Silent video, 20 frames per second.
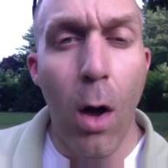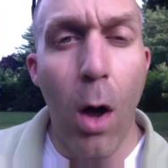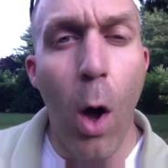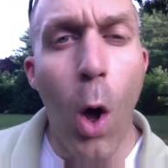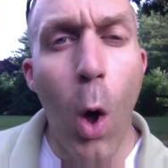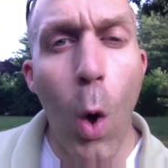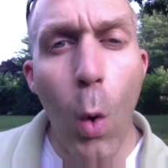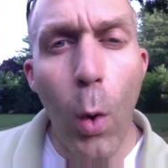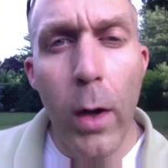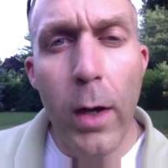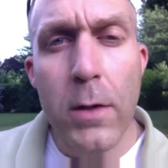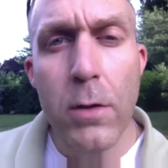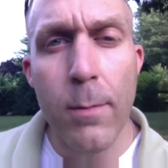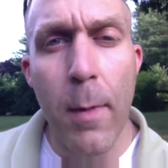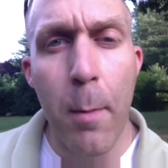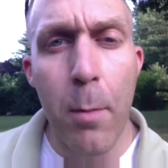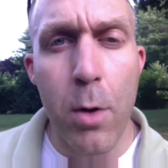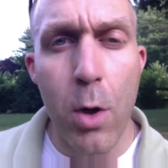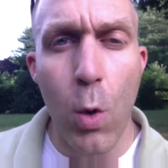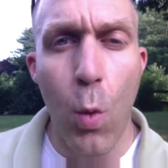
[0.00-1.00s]
always
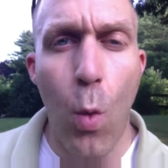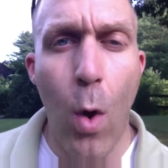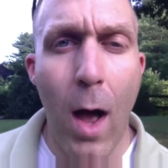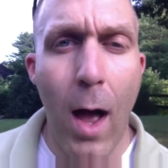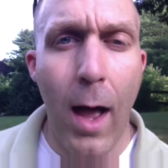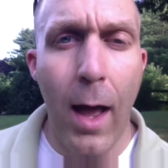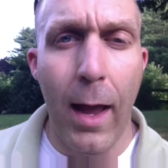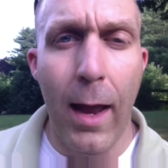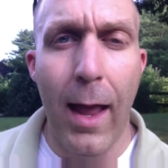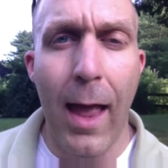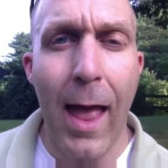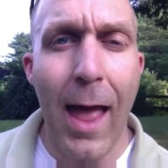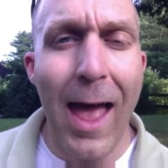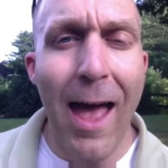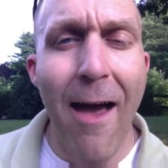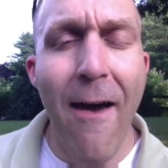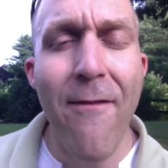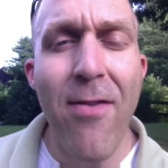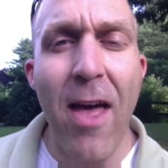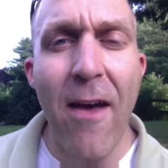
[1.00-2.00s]
remember your why.
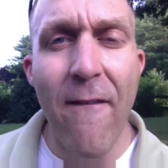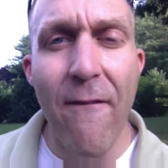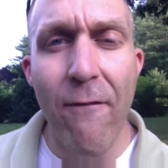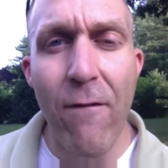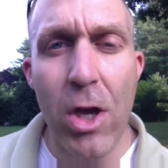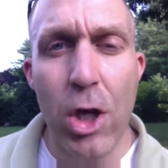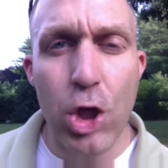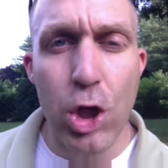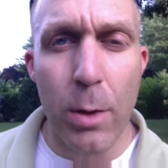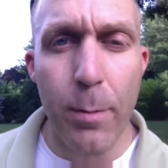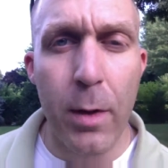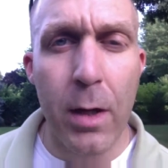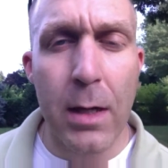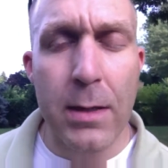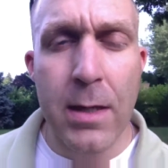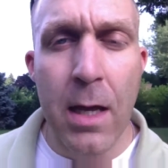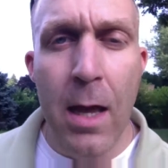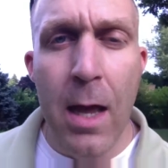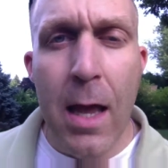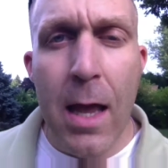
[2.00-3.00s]
Have that vision.
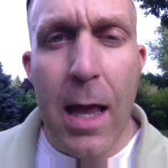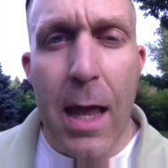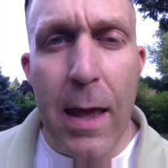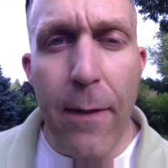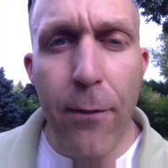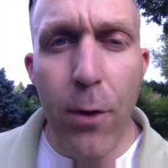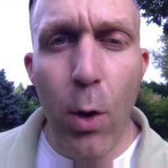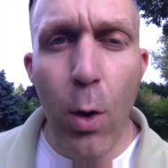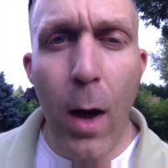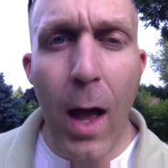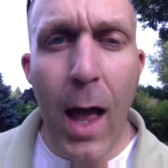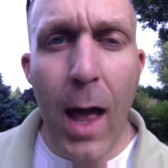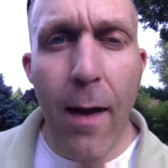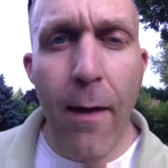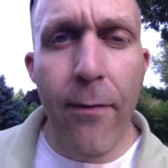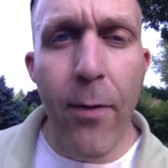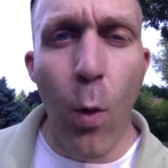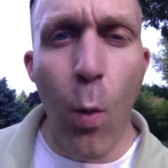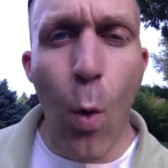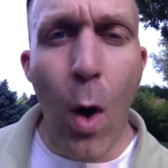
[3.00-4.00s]
Because if you don't
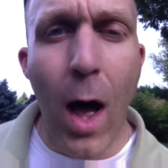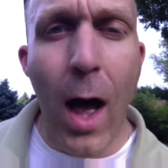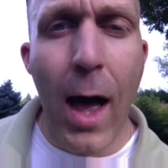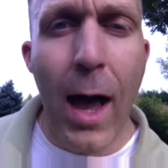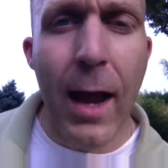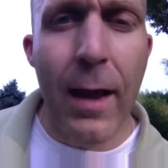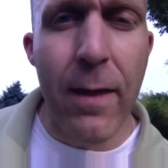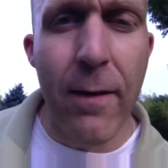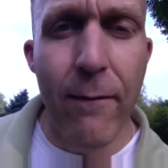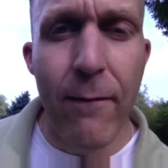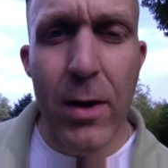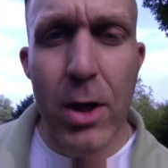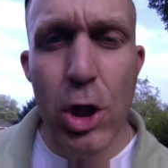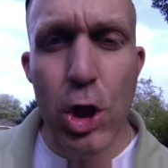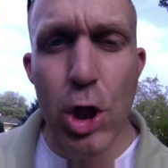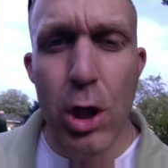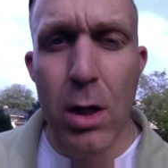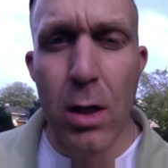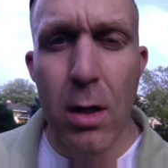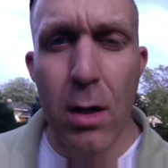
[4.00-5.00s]
have the why and the
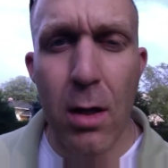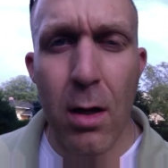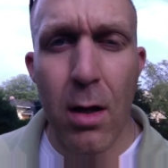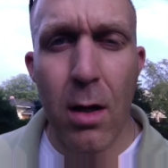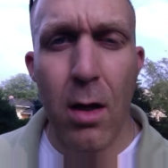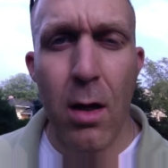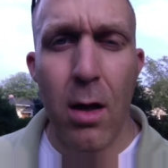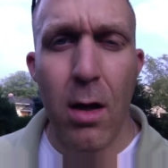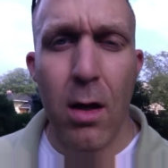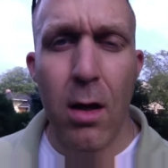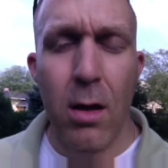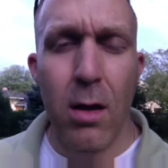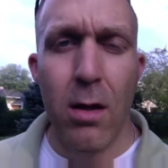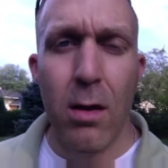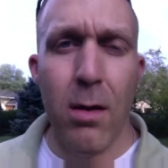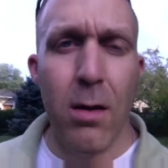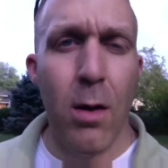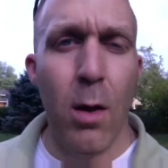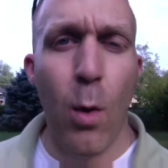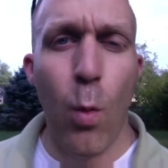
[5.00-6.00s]
vision,
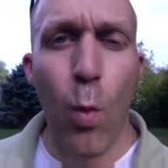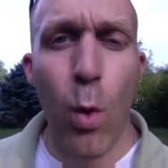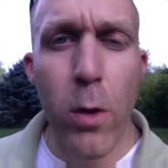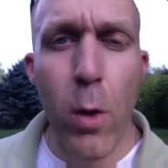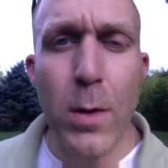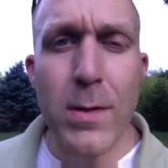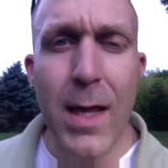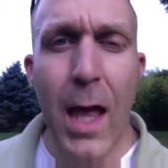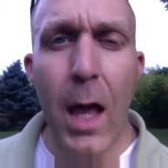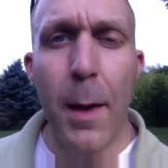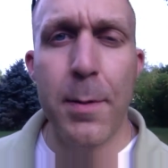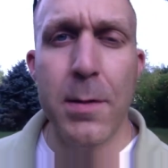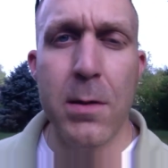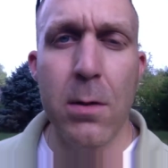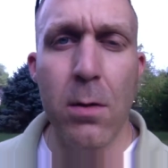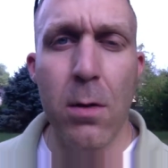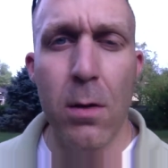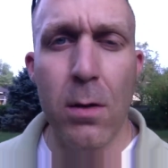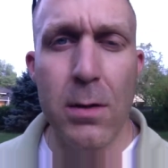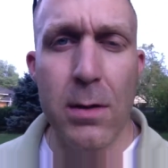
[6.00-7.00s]
when those
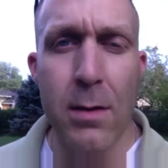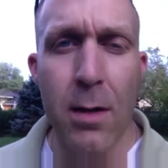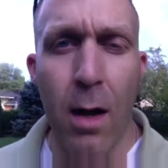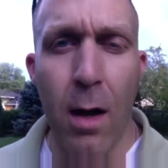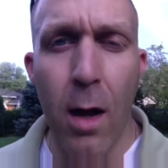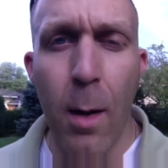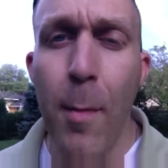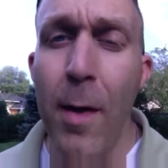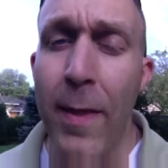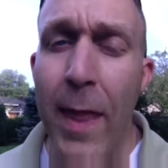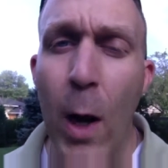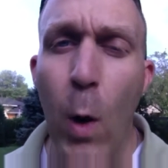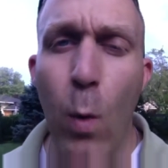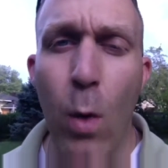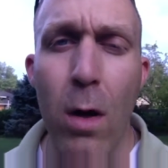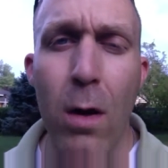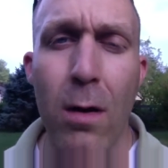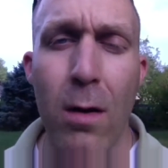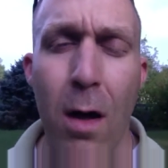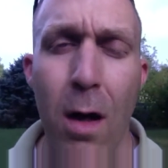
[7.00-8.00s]
obstacles come, and they
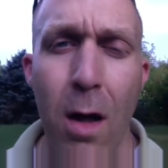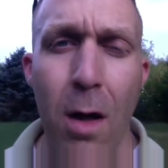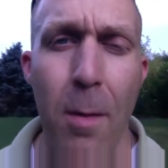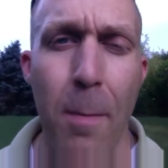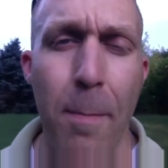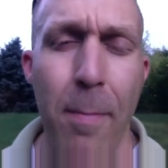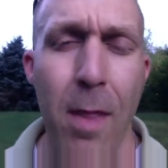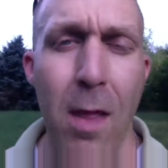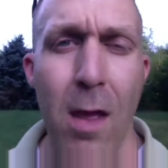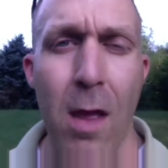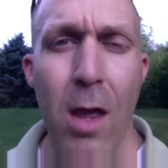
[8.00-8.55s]
will come,